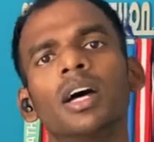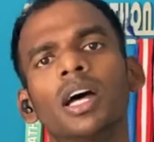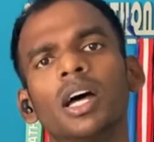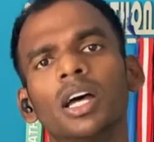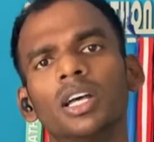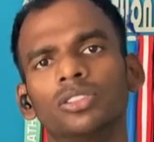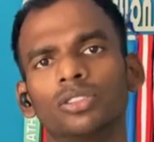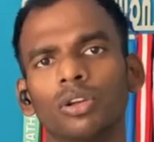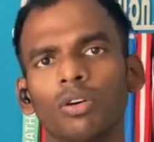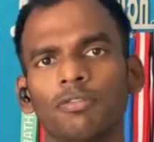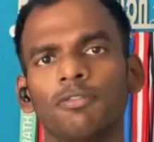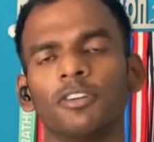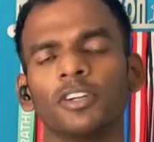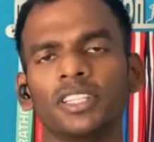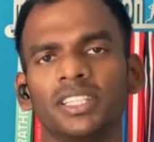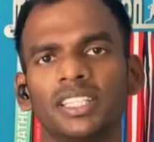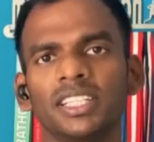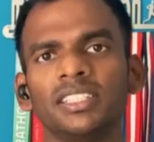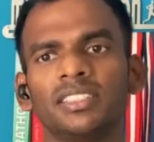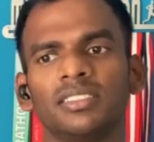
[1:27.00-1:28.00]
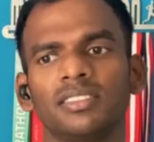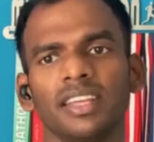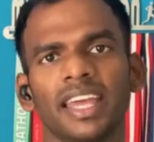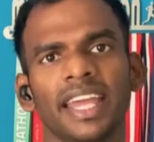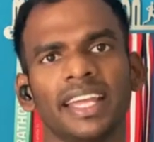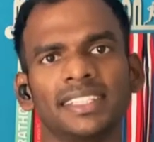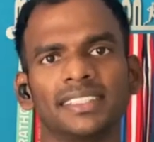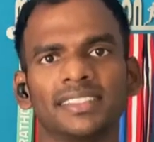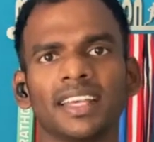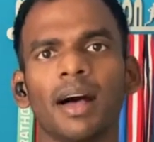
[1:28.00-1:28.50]
So for this
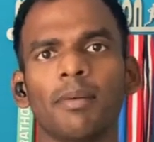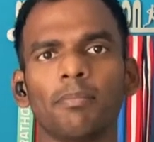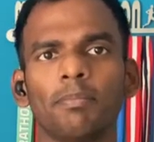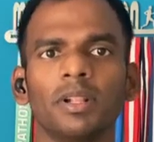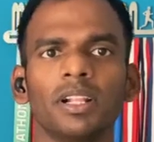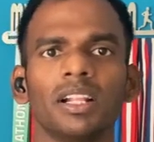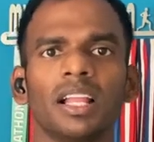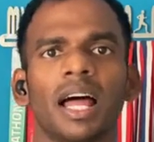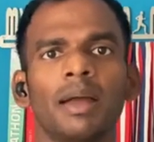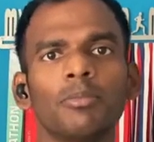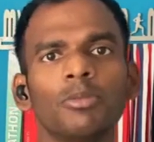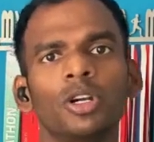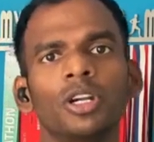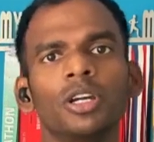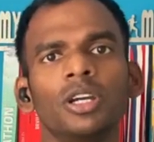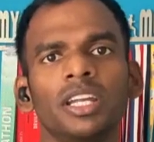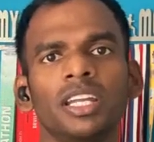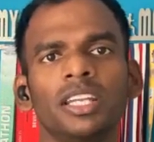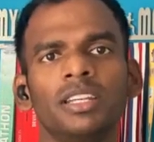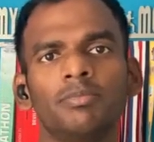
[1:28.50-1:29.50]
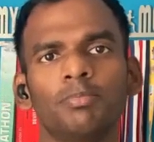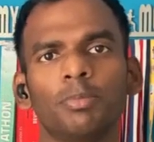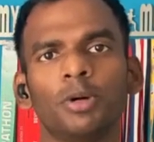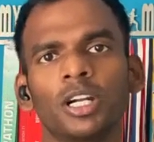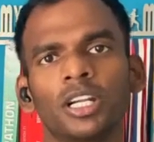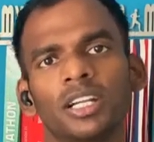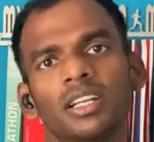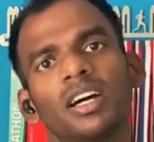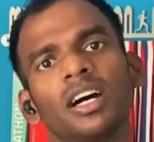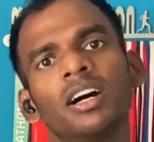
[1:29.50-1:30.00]
example, I'm going to
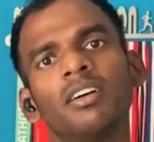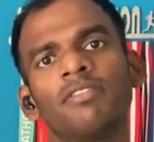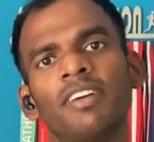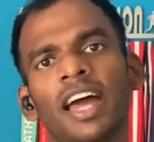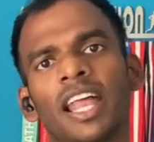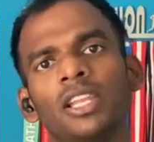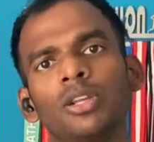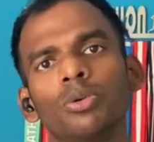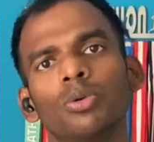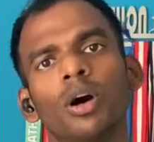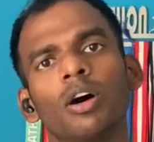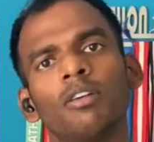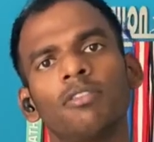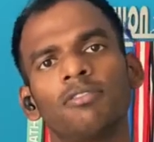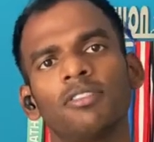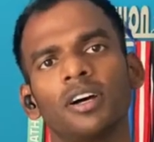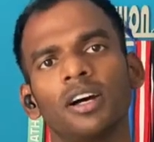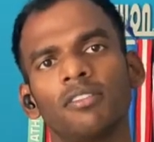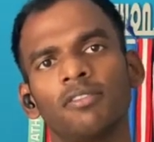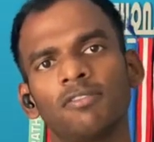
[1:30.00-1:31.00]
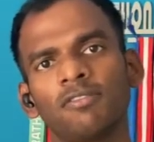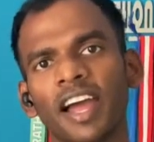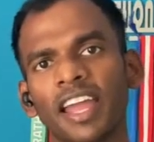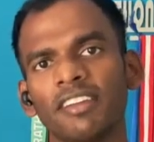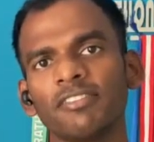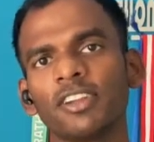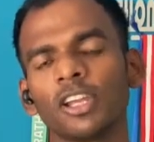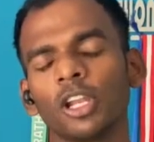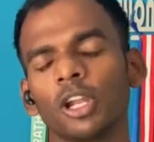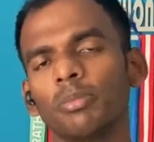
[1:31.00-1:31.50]
input a value of
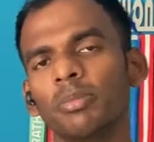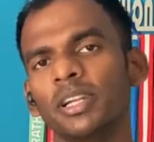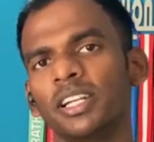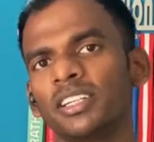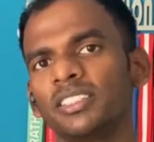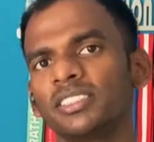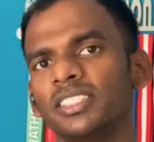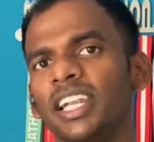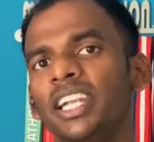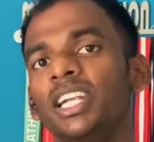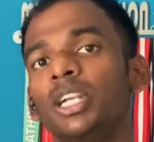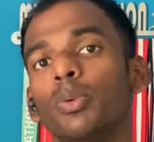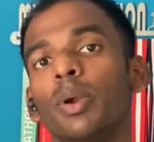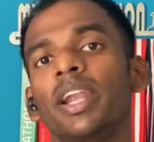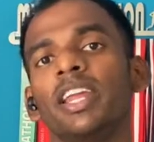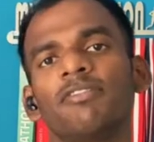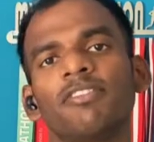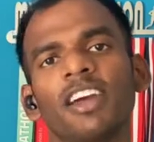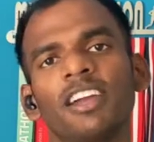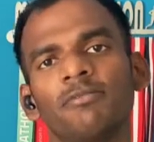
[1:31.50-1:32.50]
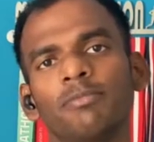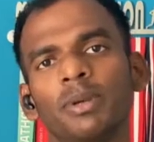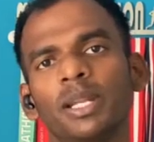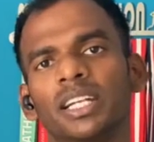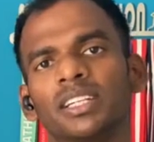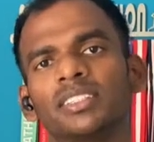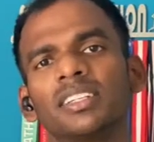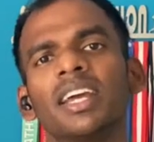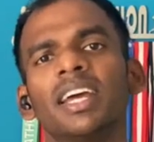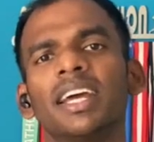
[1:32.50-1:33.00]
5 kilometers in 25
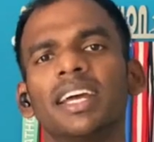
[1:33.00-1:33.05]
minutes.